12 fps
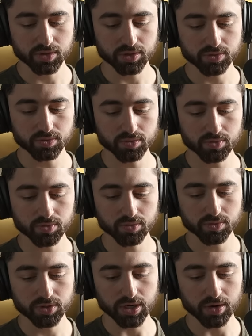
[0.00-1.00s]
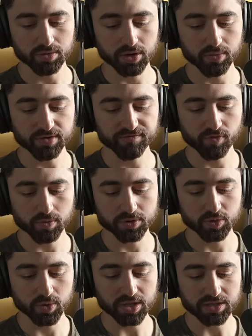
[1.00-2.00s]
You you know going forward,
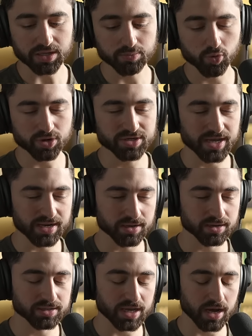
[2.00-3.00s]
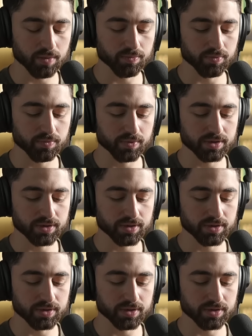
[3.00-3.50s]
you want to collect more data to help